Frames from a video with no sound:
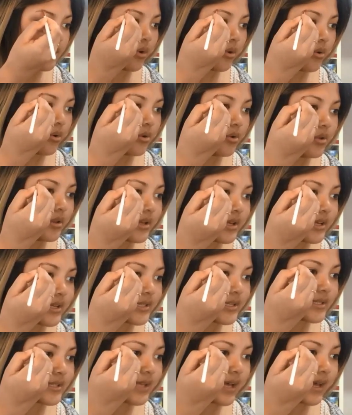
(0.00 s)
goal
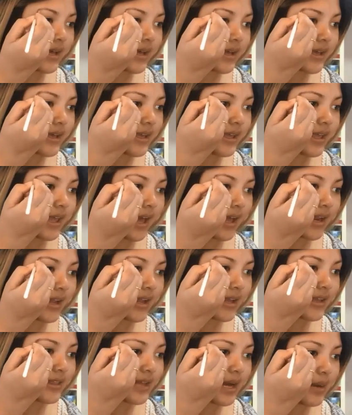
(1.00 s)
is like
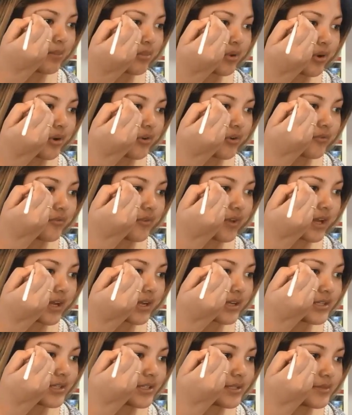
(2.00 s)
getting that
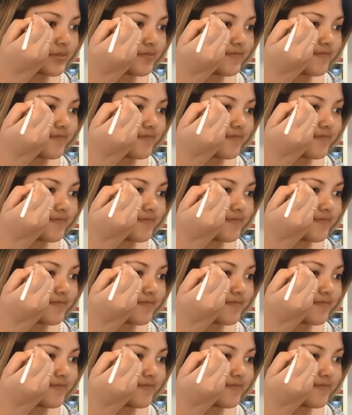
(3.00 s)
perfect,